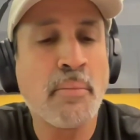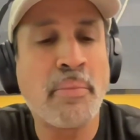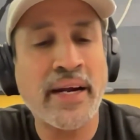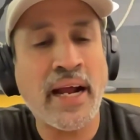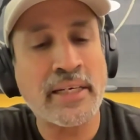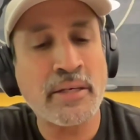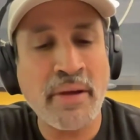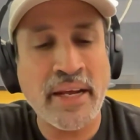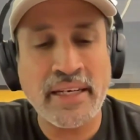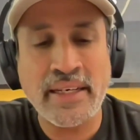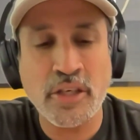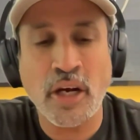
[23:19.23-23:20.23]
but
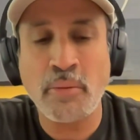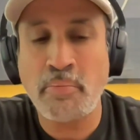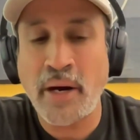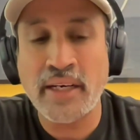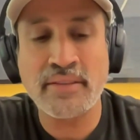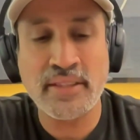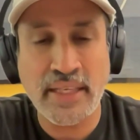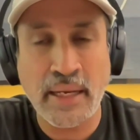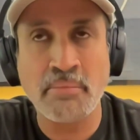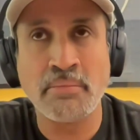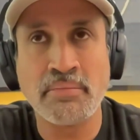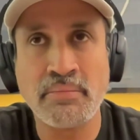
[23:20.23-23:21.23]
ultimately it's all part of the
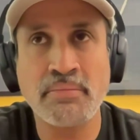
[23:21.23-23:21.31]
same.